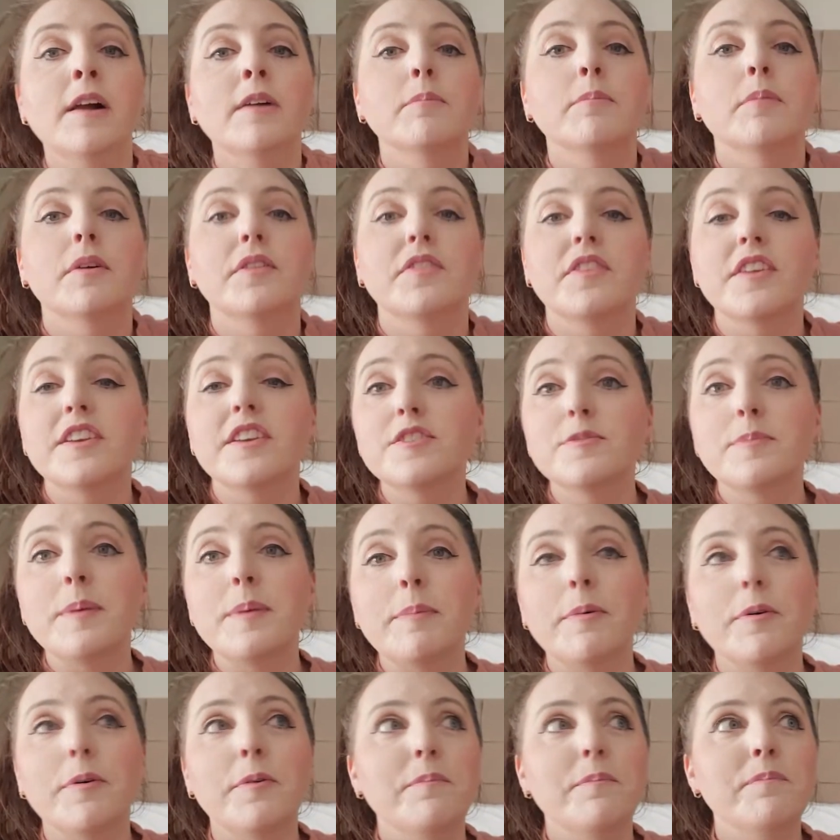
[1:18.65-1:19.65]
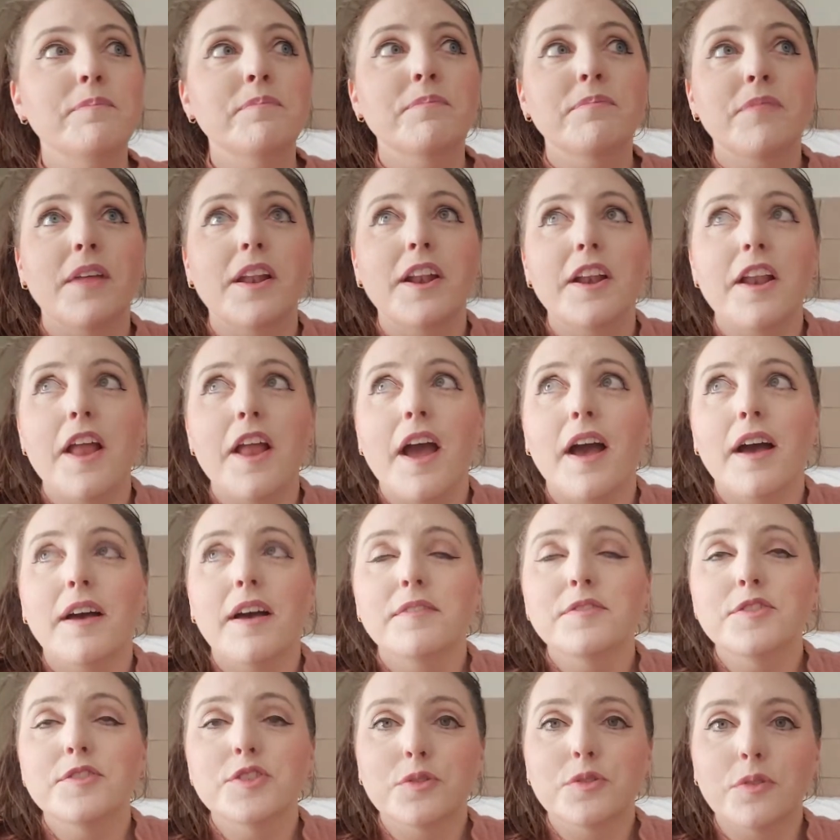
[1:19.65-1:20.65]
But these people, they didn't
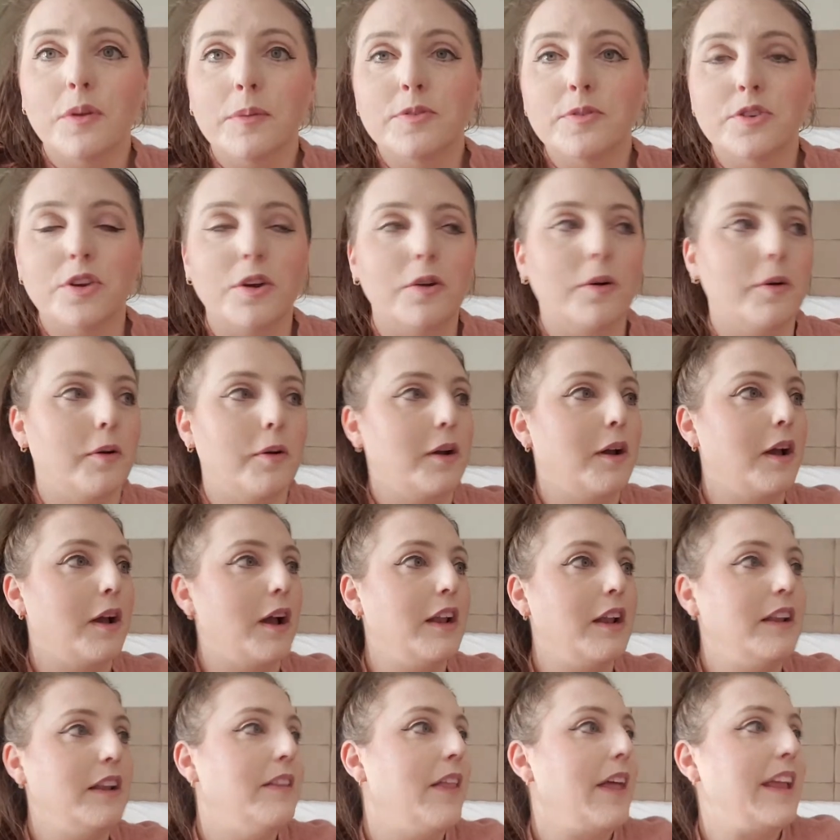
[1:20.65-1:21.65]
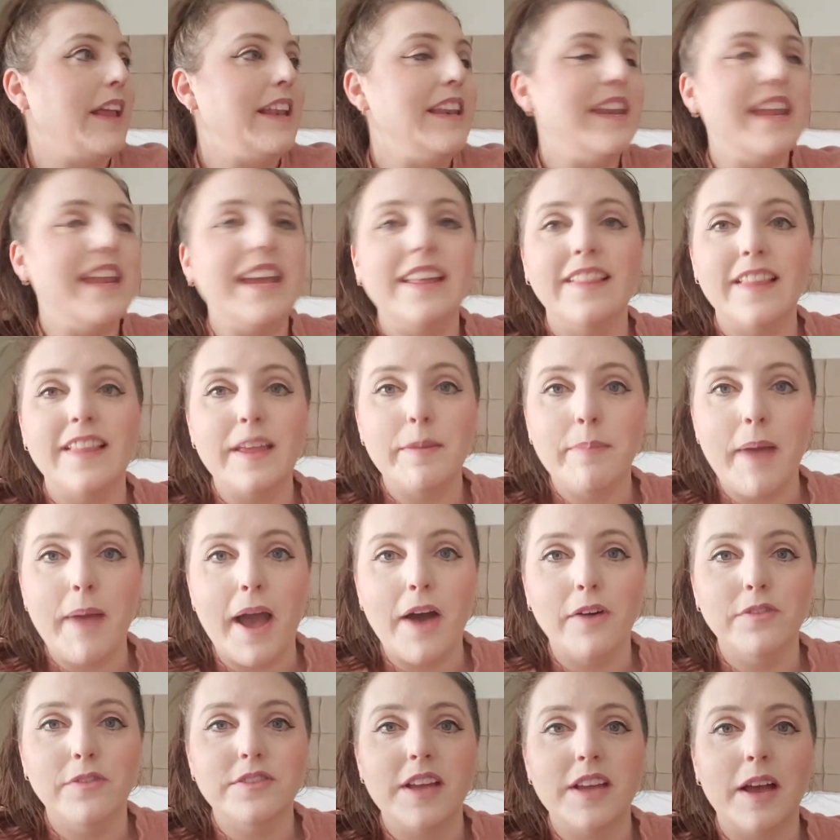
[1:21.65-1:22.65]
have scripture like neatly
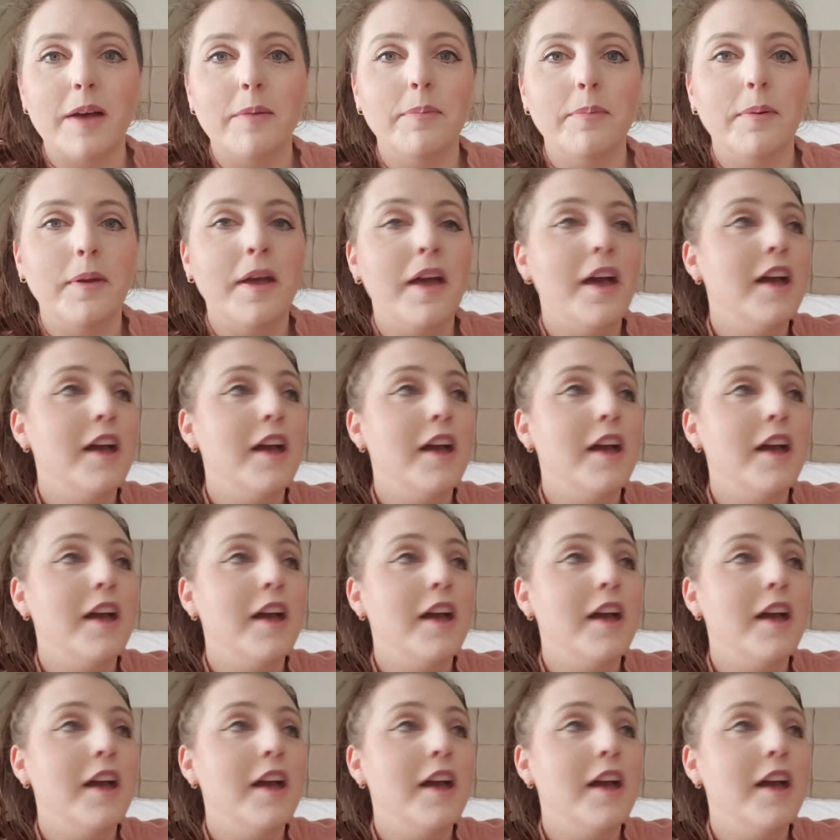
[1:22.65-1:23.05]
bound up,